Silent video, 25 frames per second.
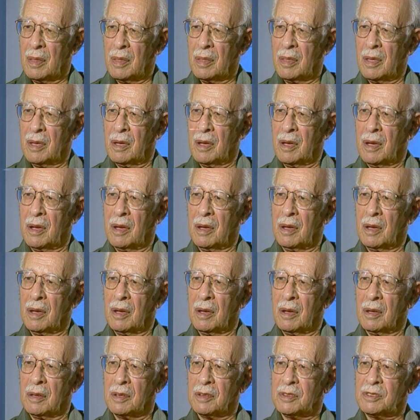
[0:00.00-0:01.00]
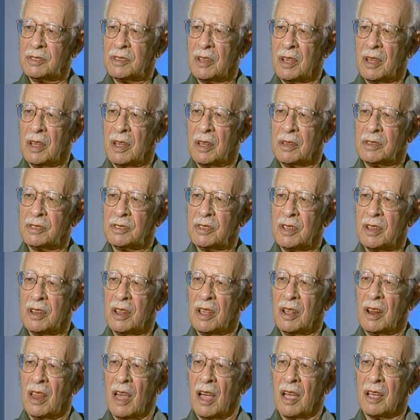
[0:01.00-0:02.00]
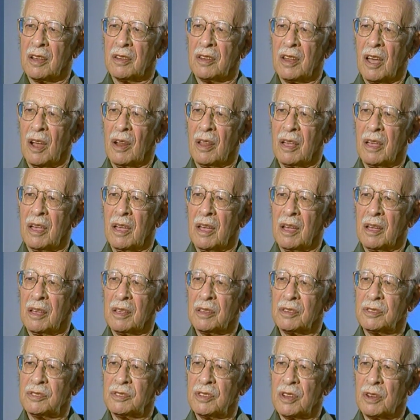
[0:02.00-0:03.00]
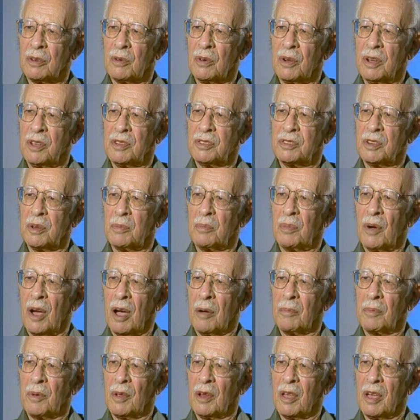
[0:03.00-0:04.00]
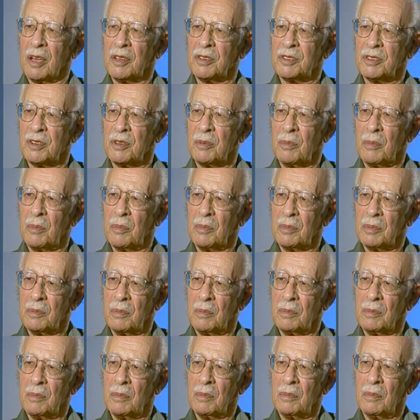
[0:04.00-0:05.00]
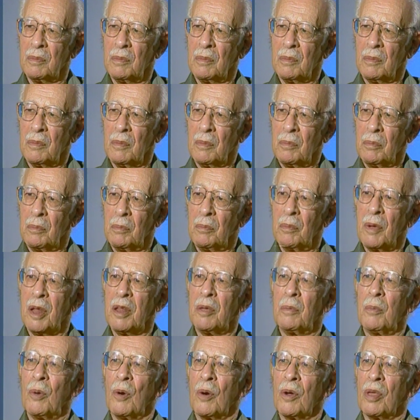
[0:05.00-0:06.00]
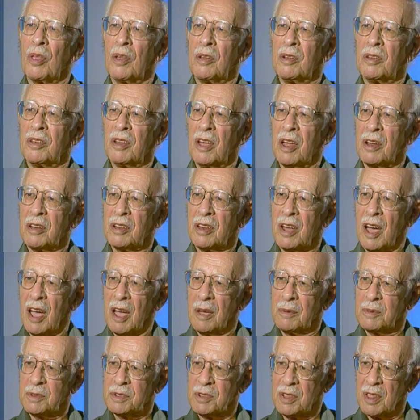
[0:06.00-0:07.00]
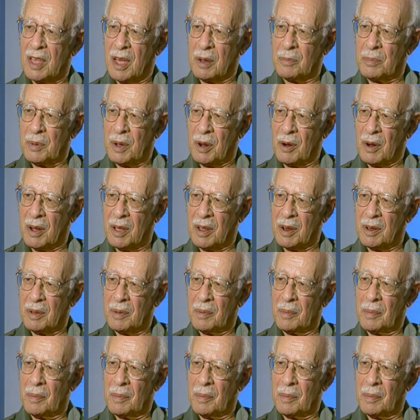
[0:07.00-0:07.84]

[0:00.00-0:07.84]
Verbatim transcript: the a, a city like Delhi has increased in population many more than 10 times in that period.